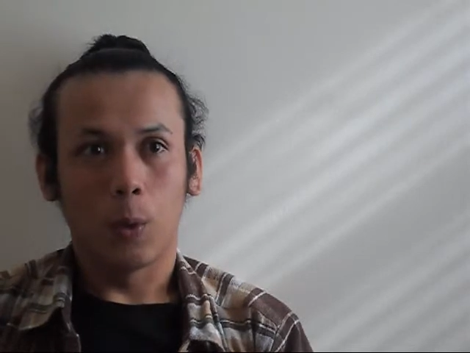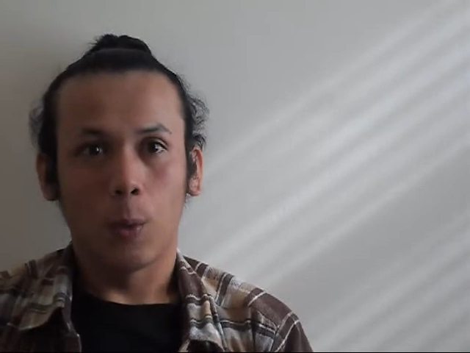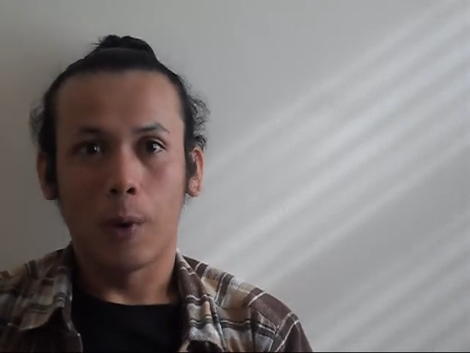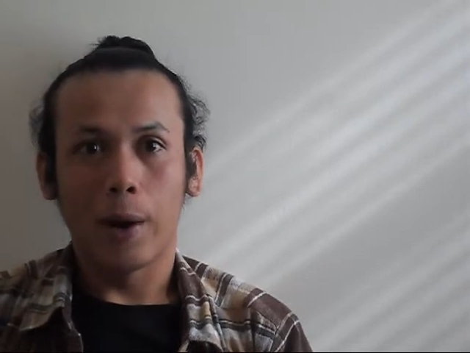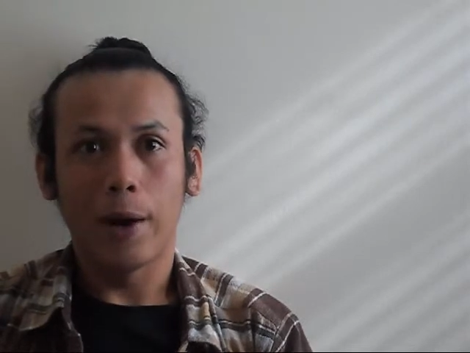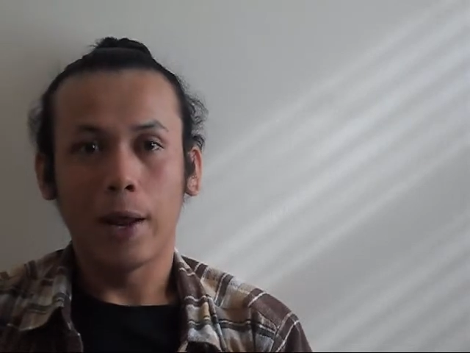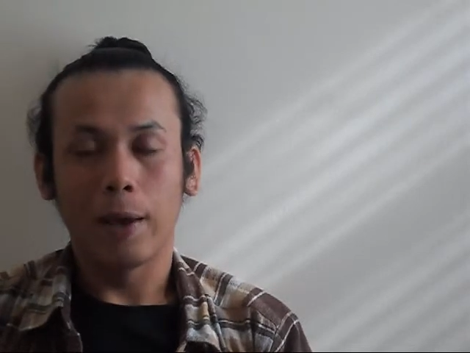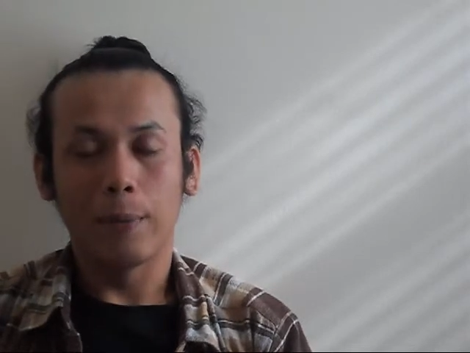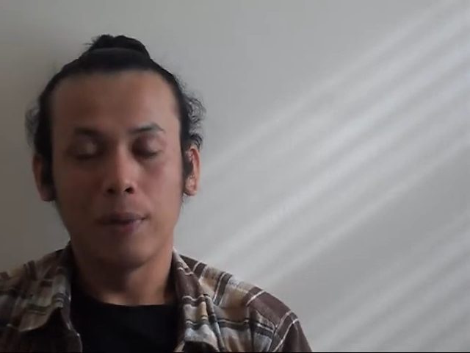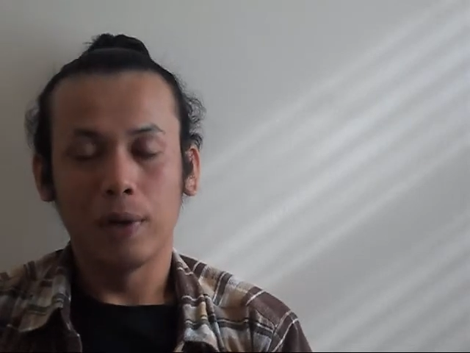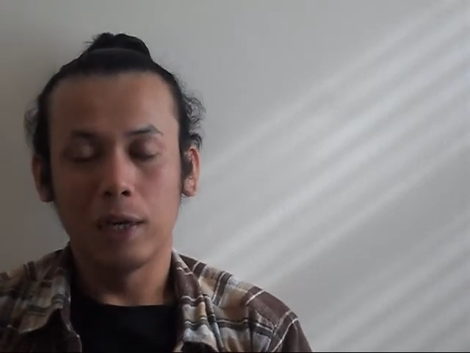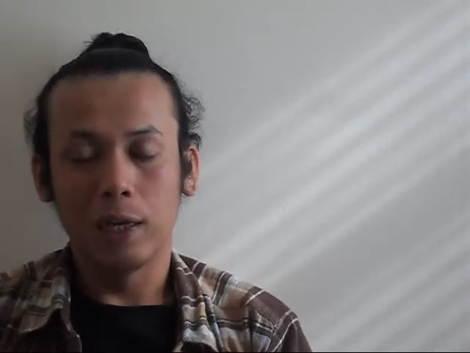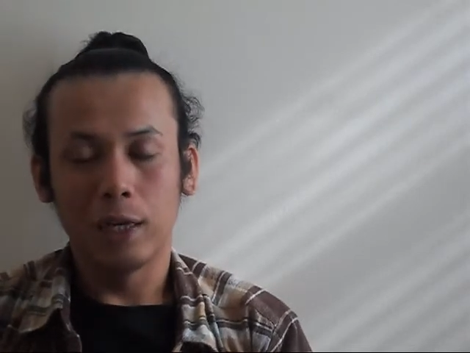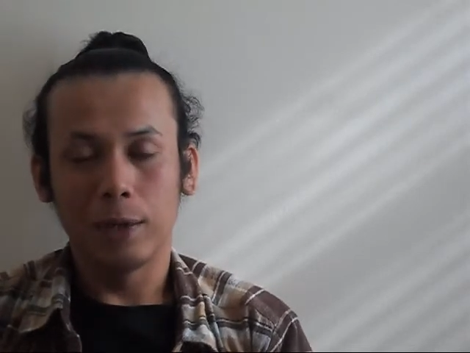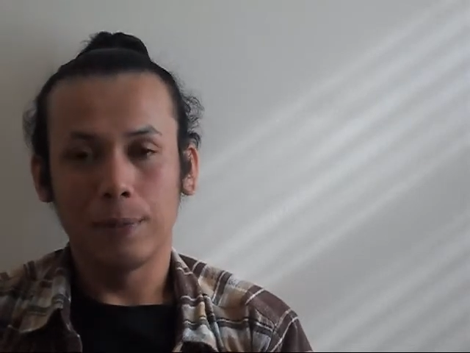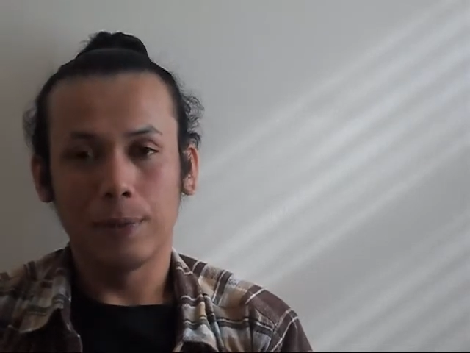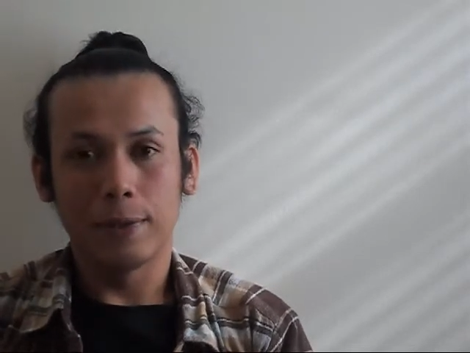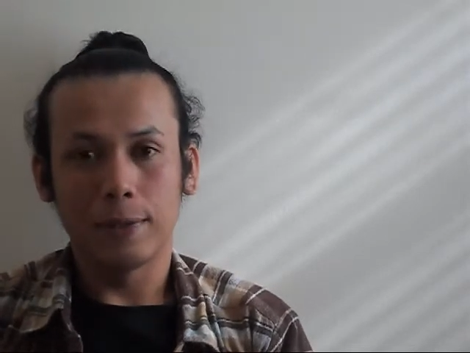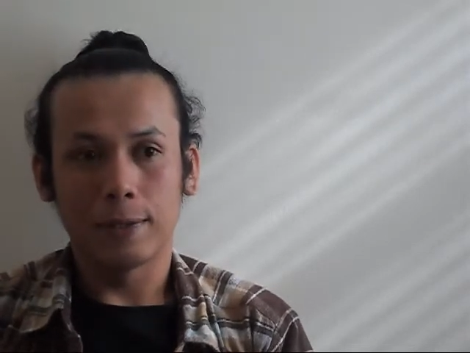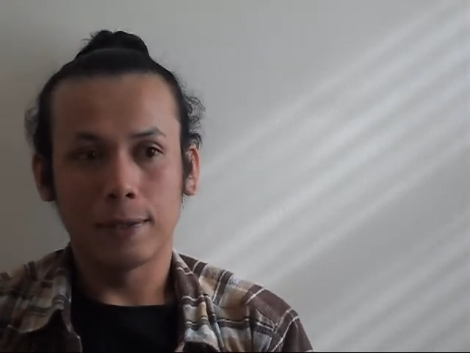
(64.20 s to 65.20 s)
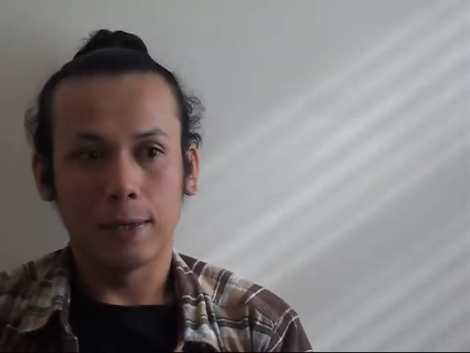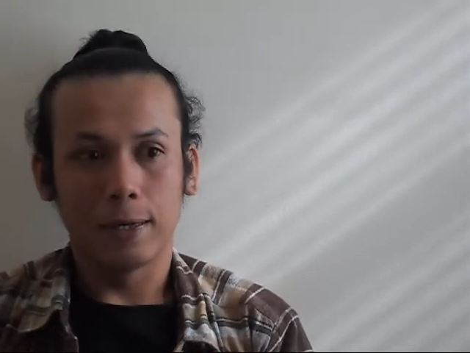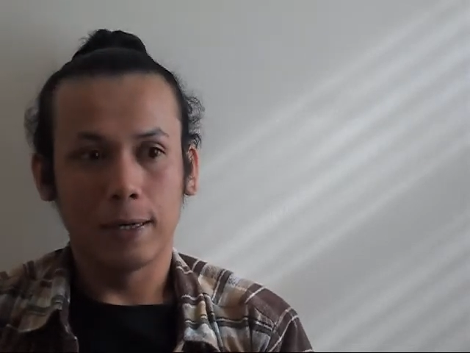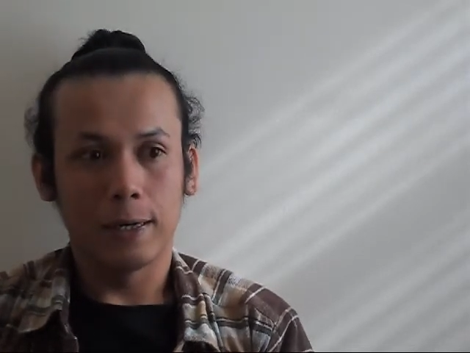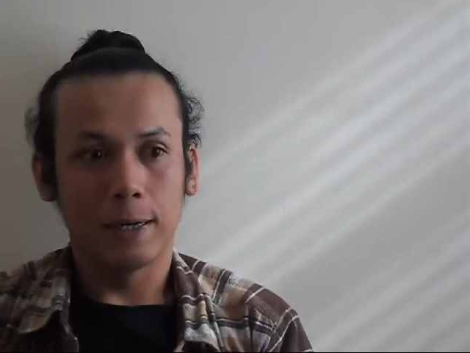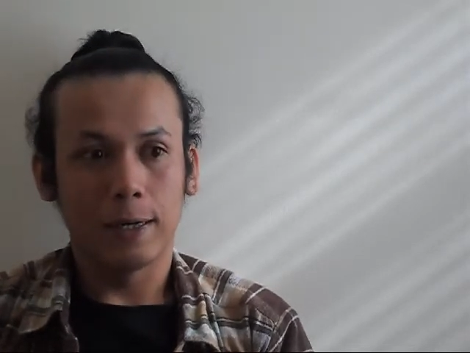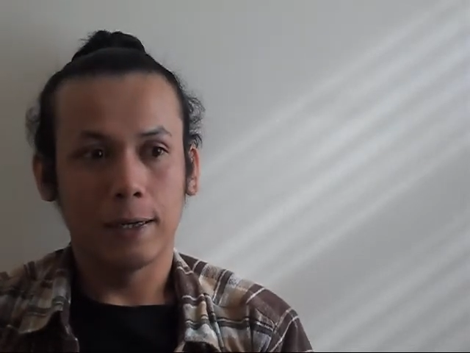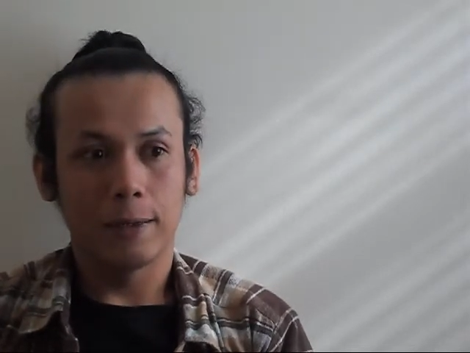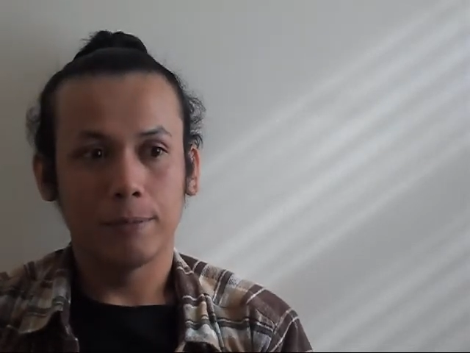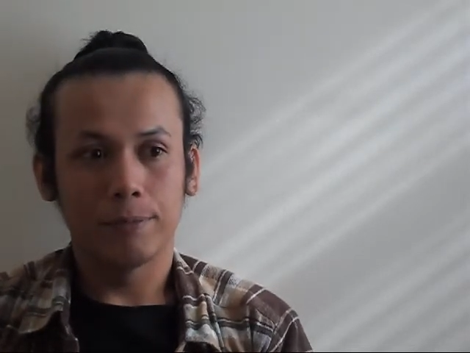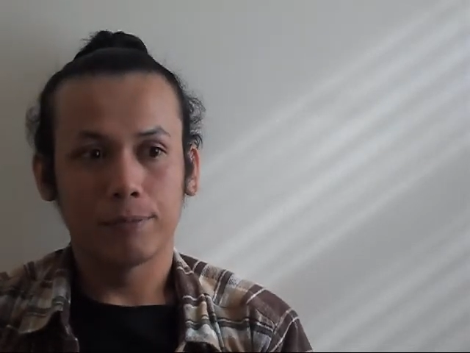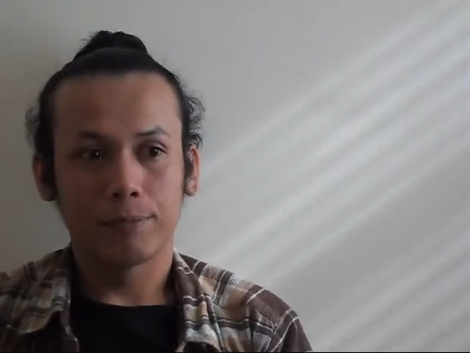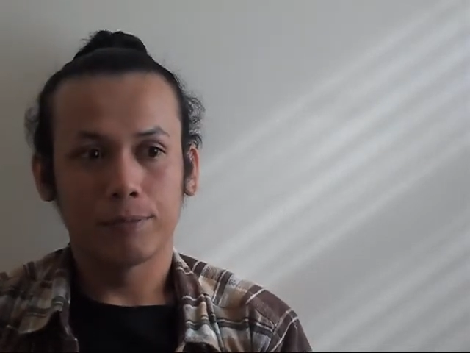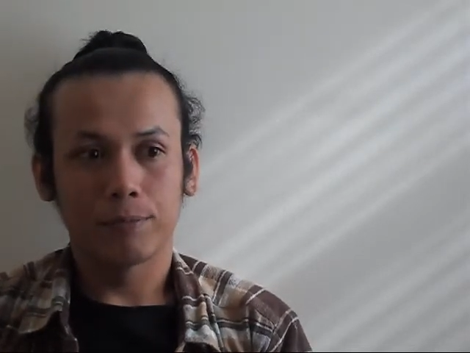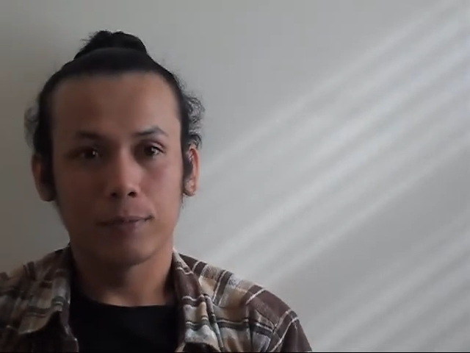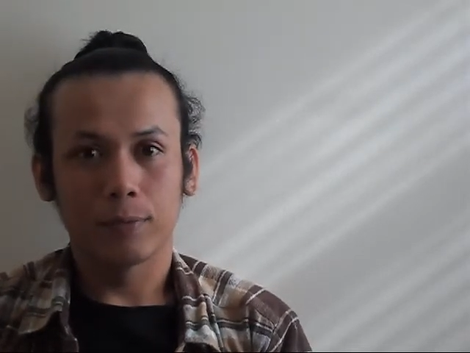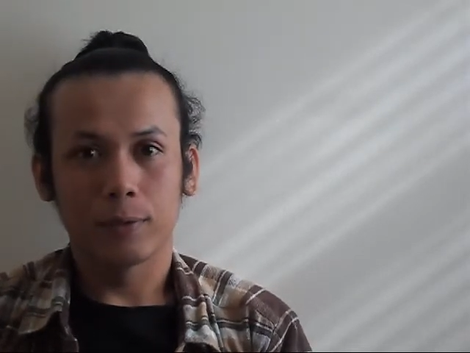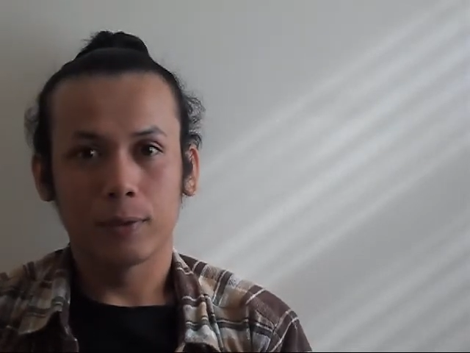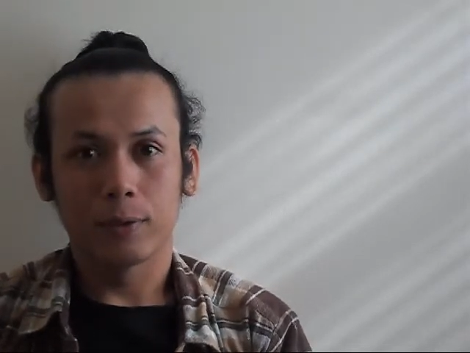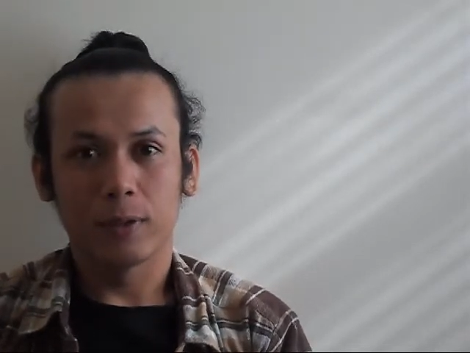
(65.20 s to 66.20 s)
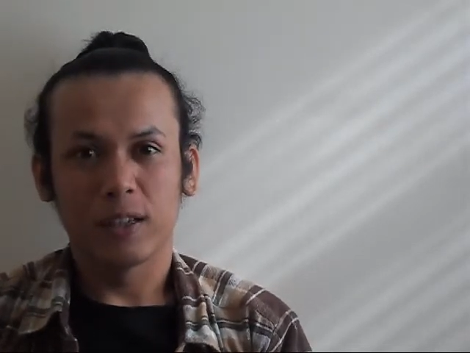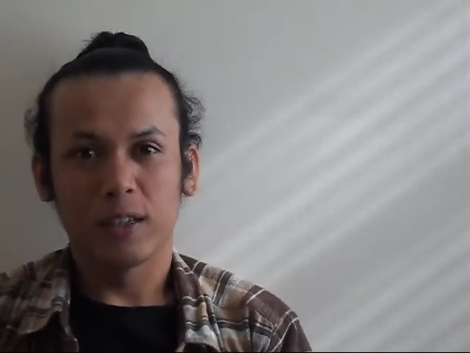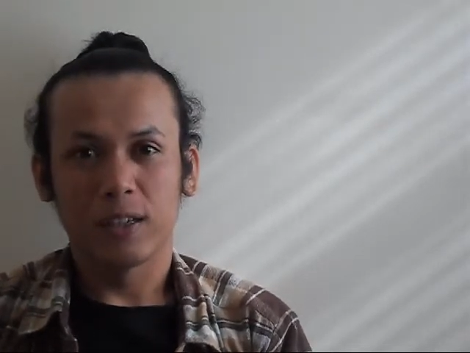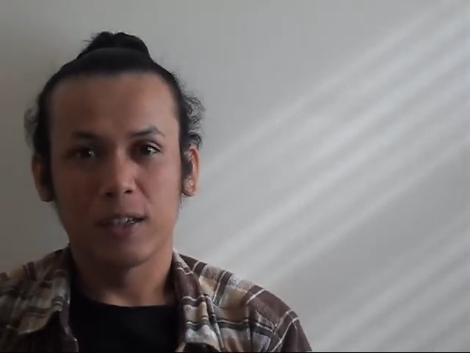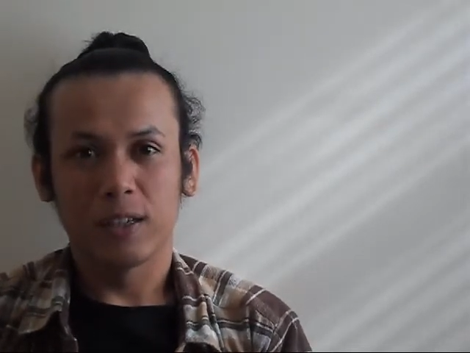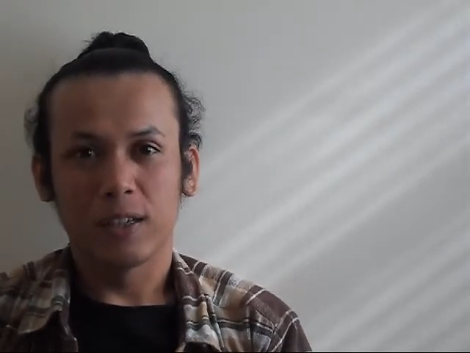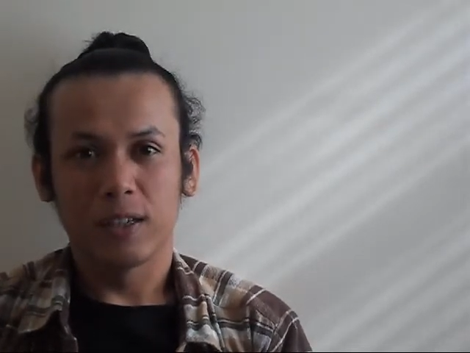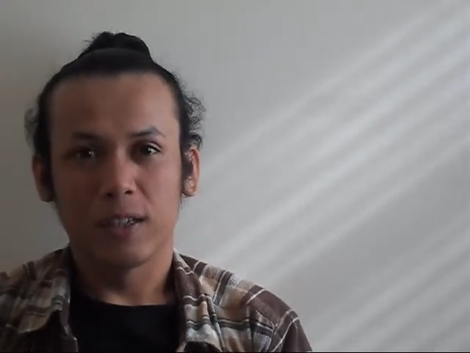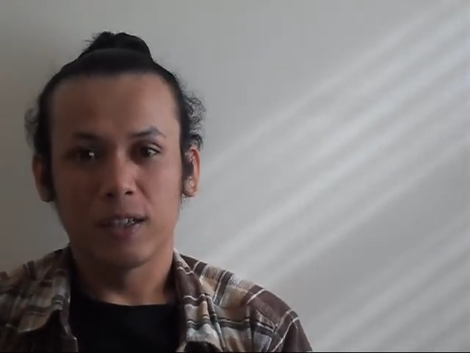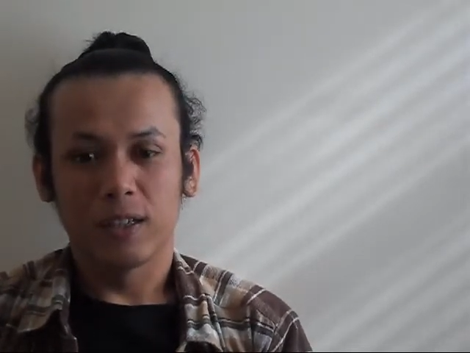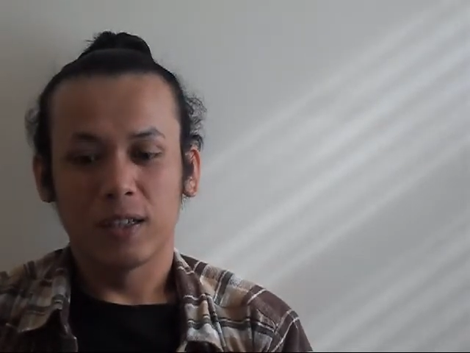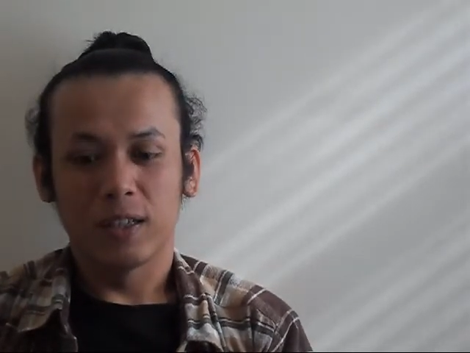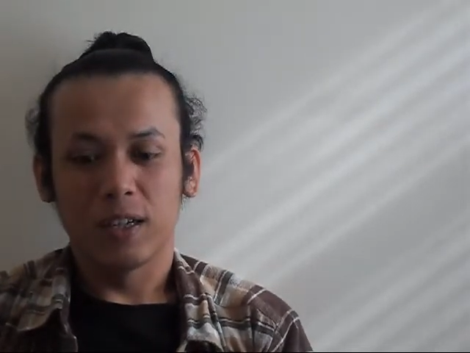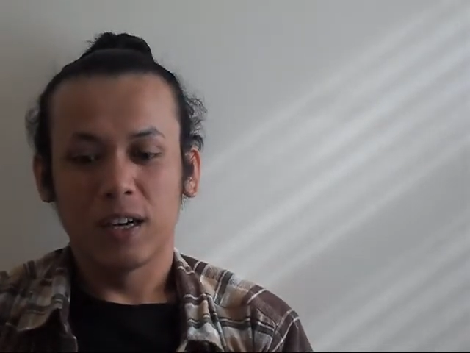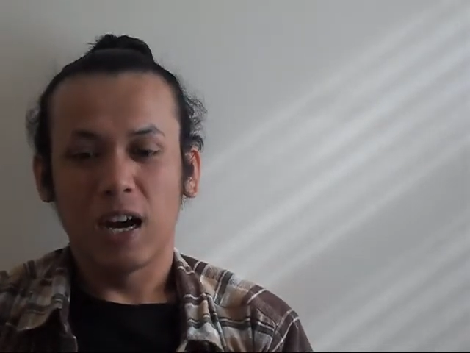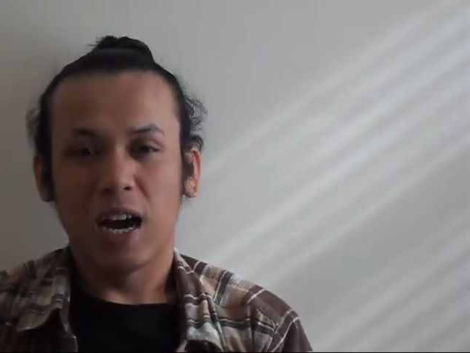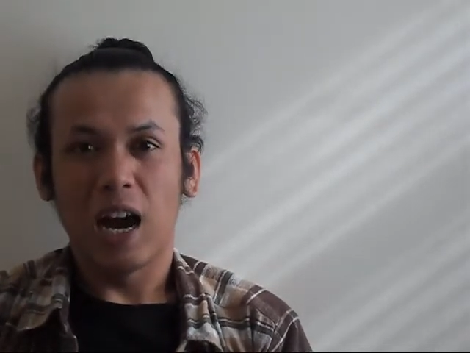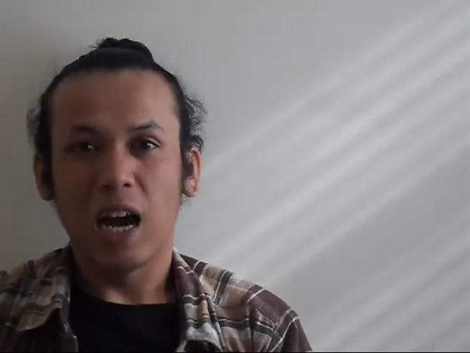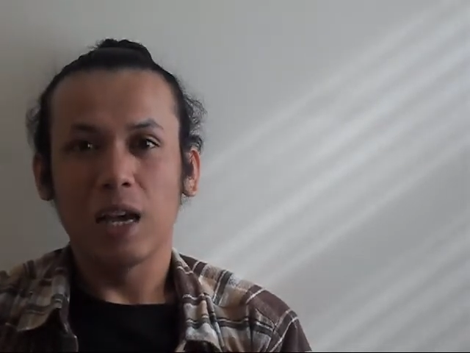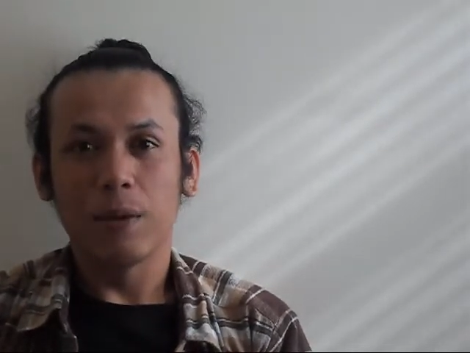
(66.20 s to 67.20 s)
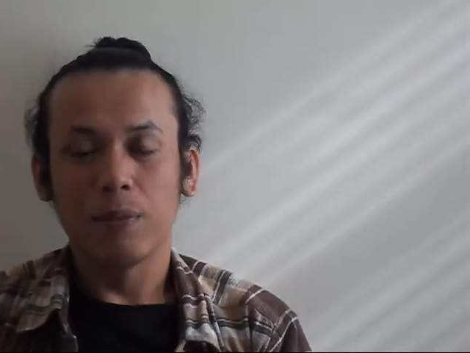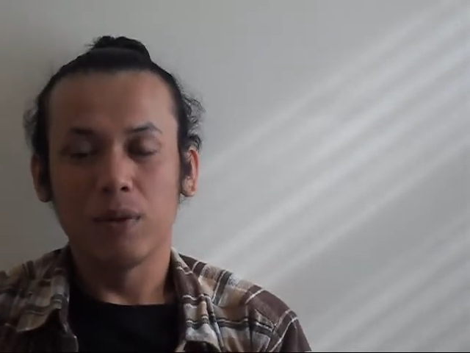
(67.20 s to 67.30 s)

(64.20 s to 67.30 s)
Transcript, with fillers: what I believe is, uh, I